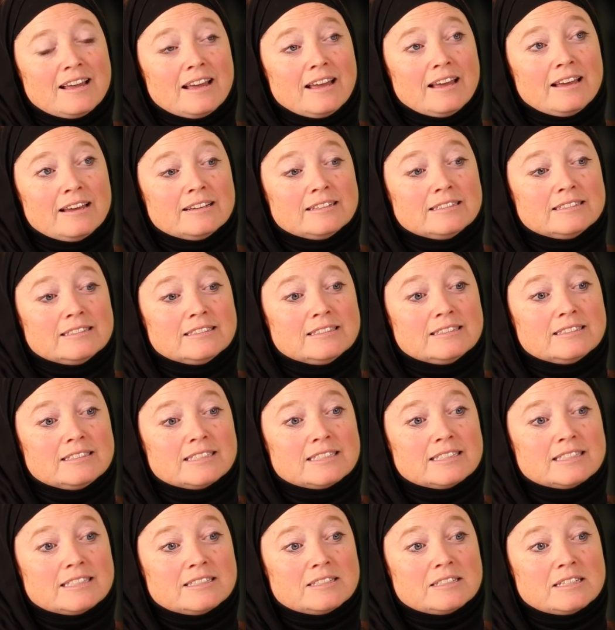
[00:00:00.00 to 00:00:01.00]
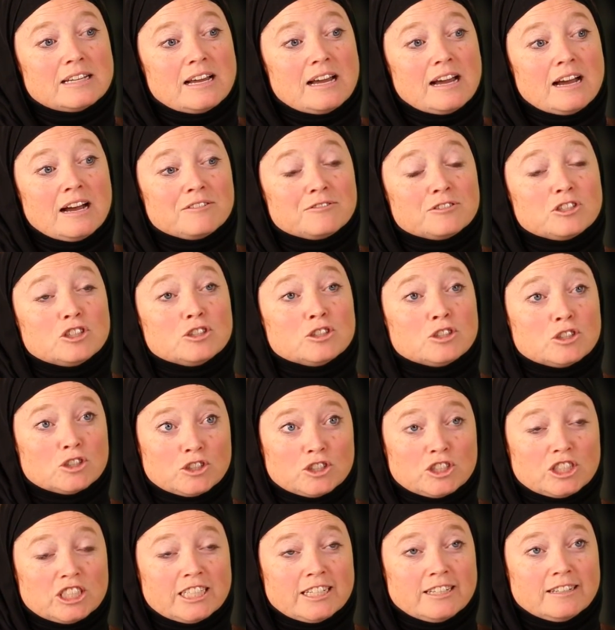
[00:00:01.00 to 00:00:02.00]
And after
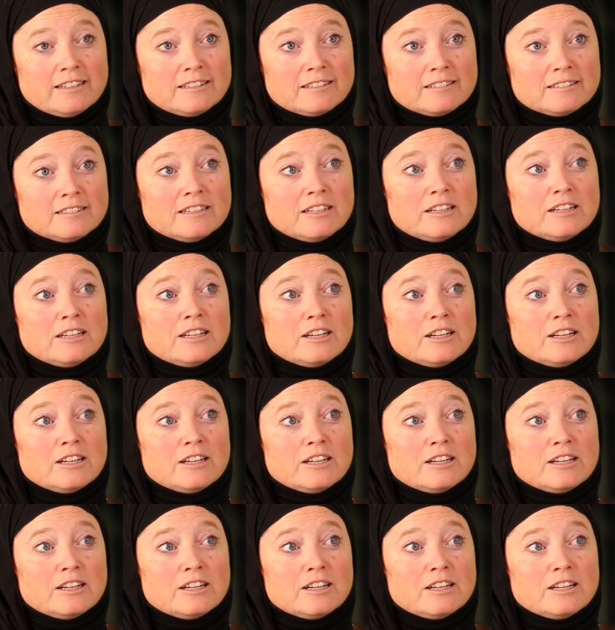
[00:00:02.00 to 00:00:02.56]
searching